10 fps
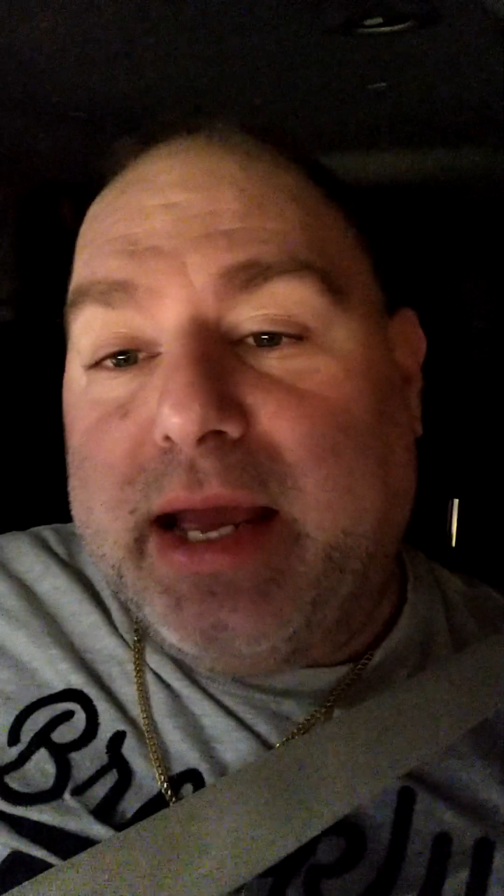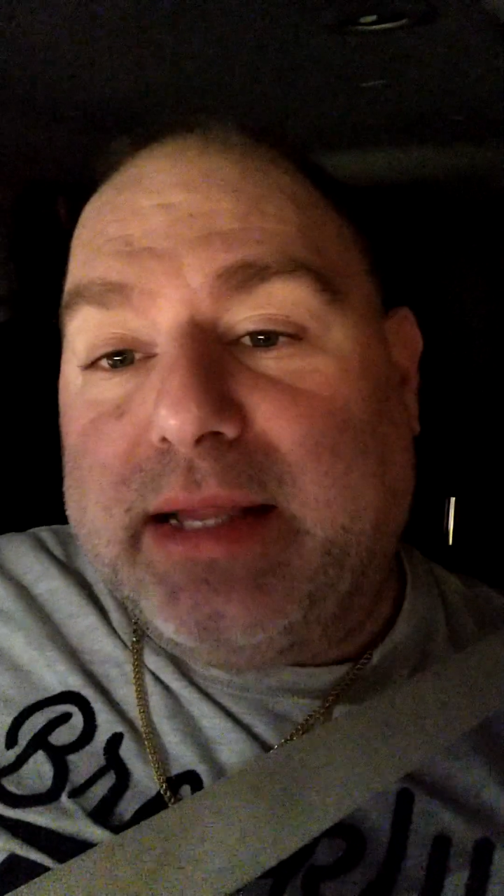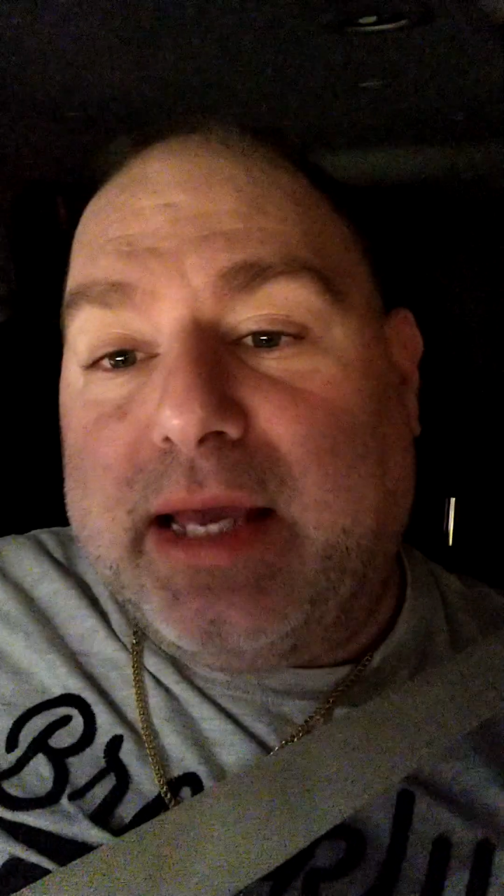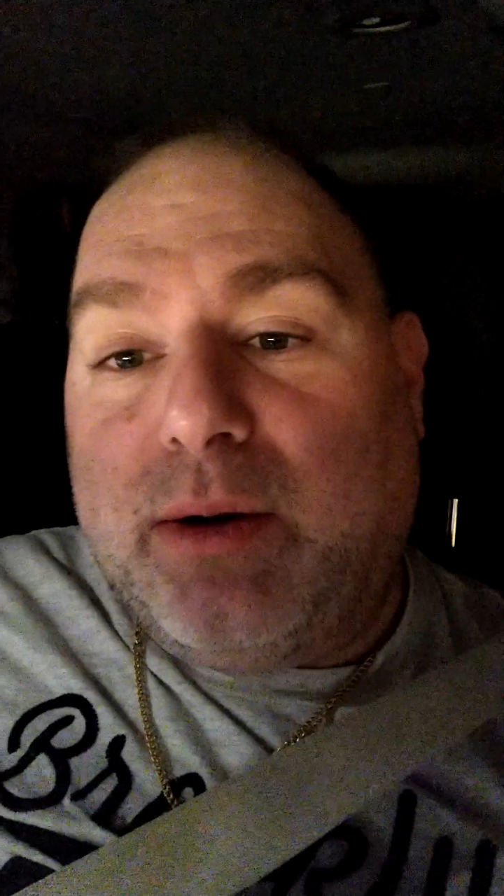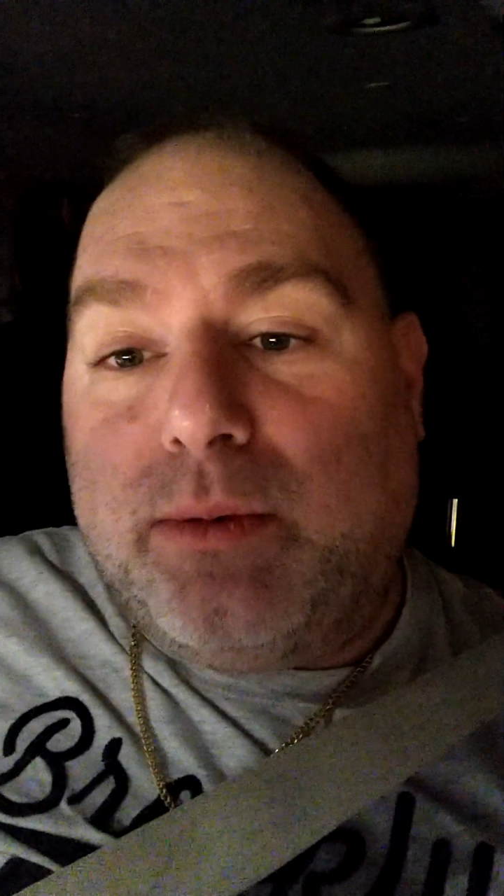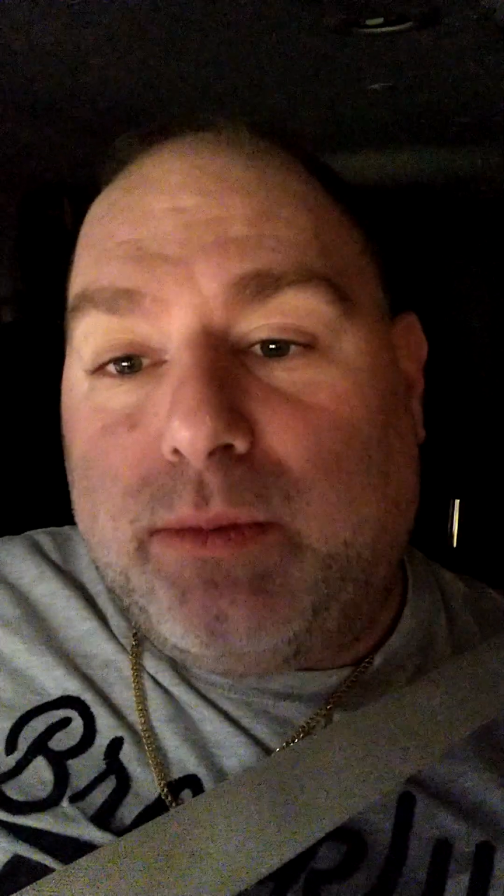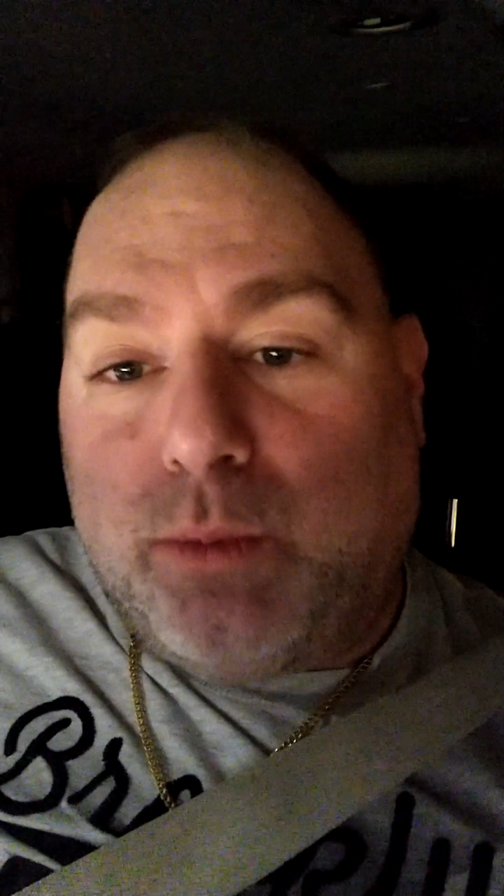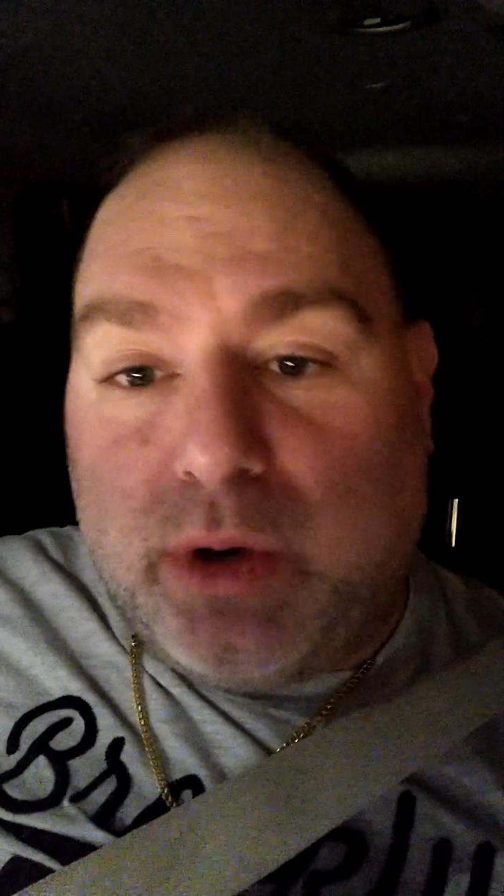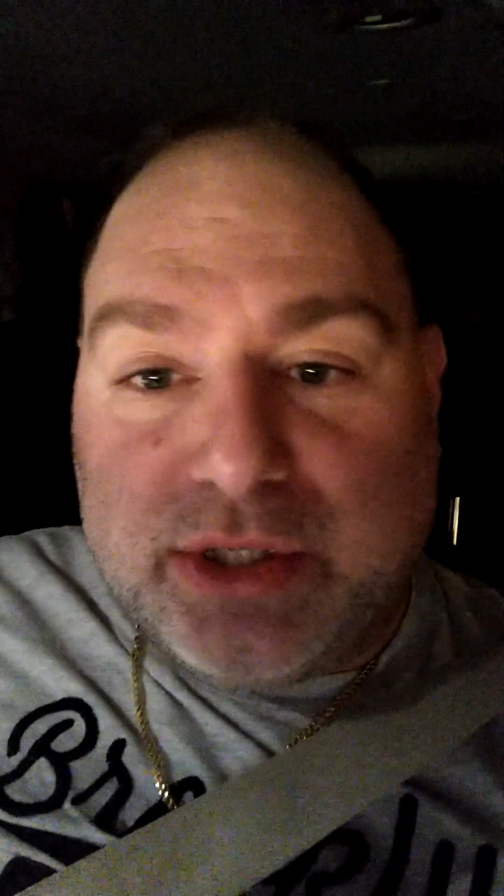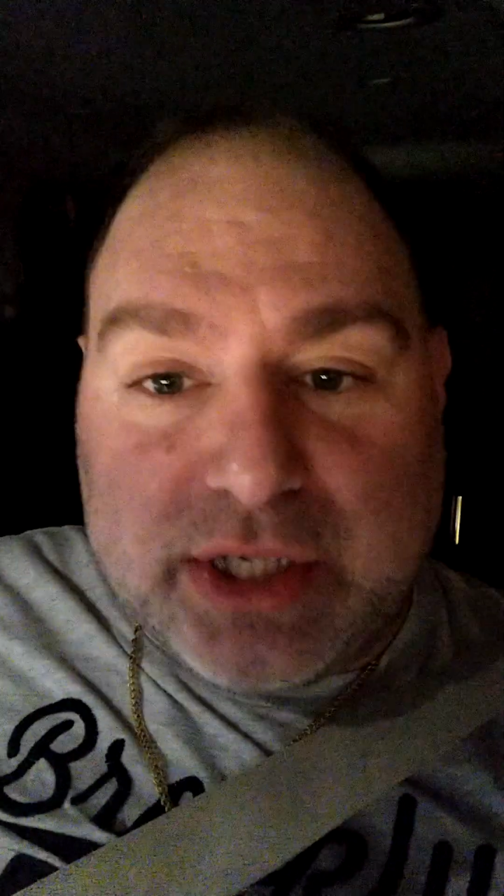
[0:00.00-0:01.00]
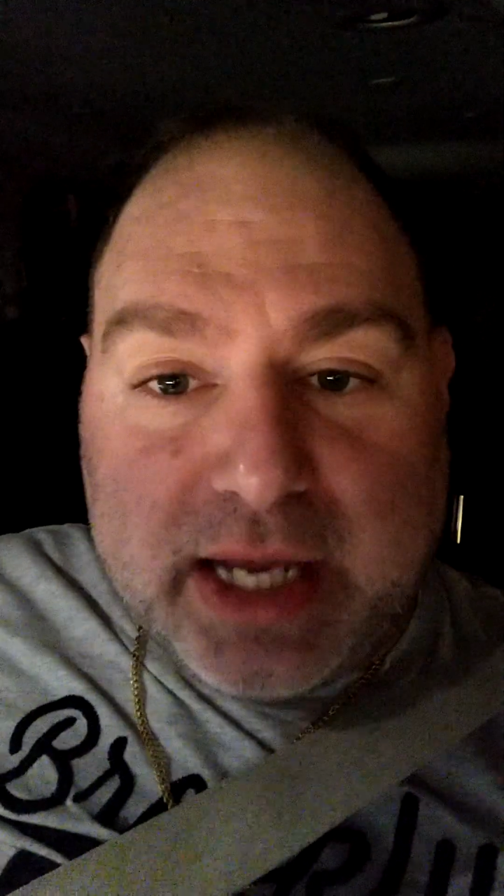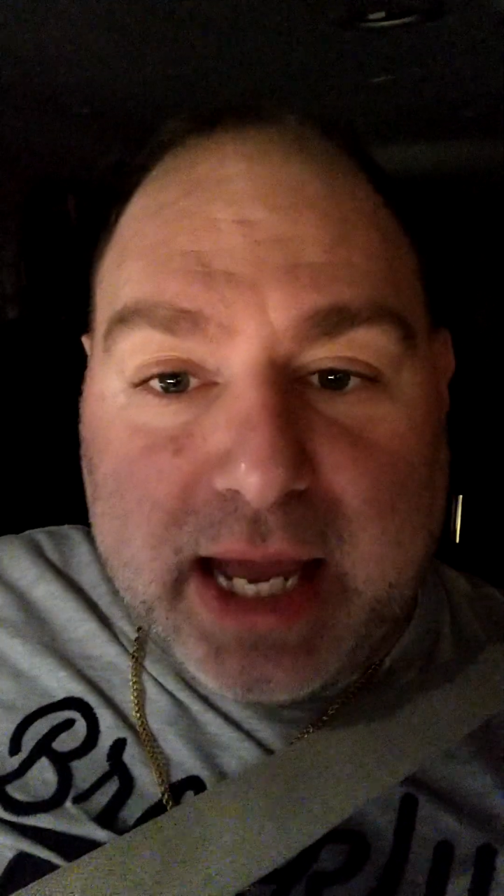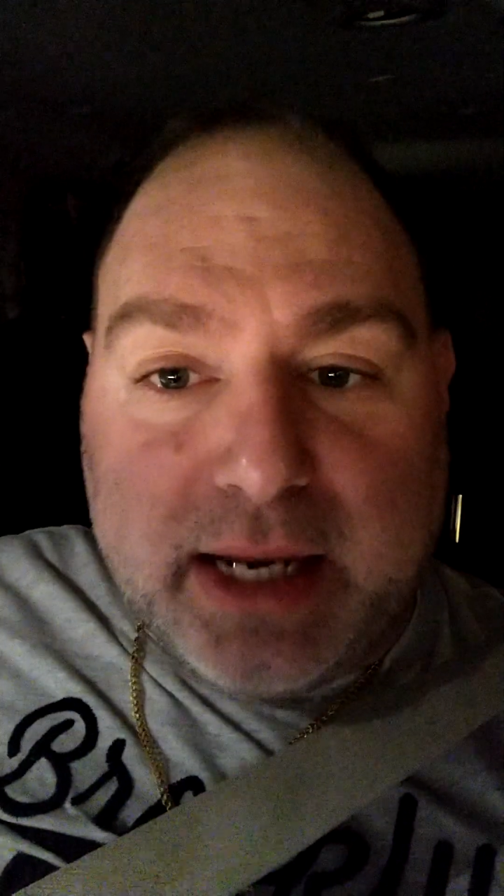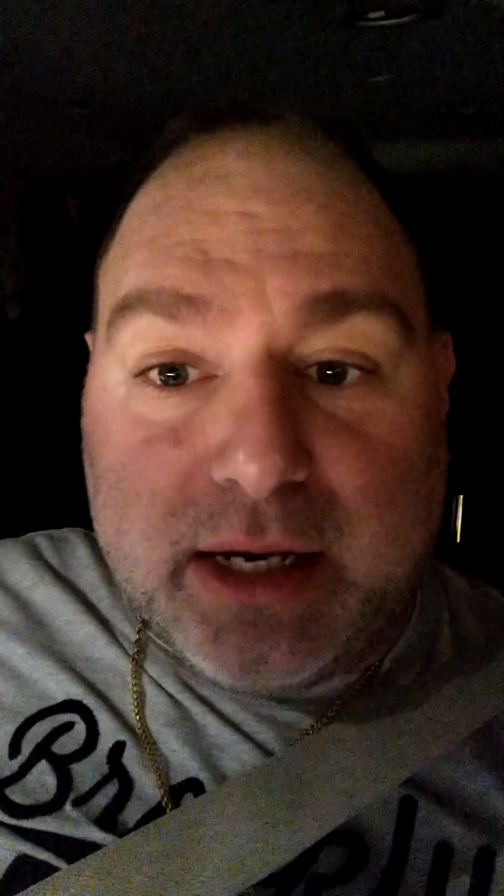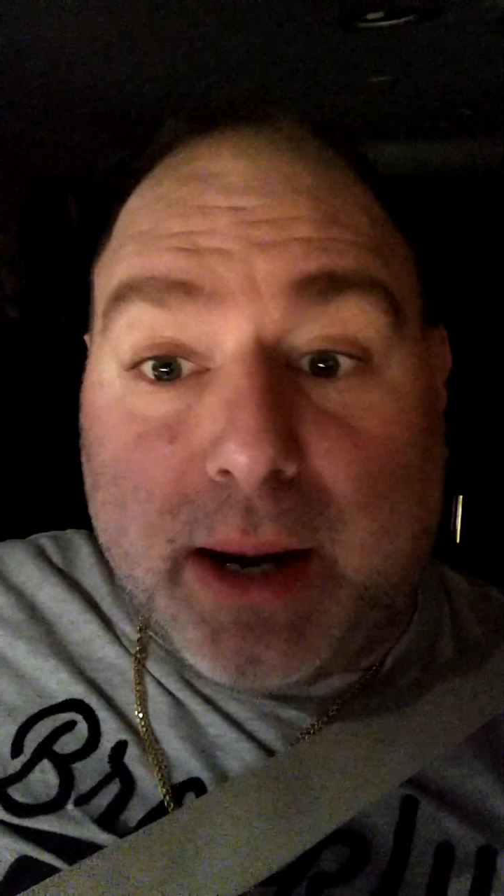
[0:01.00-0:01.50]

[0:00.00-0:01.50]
And then once again,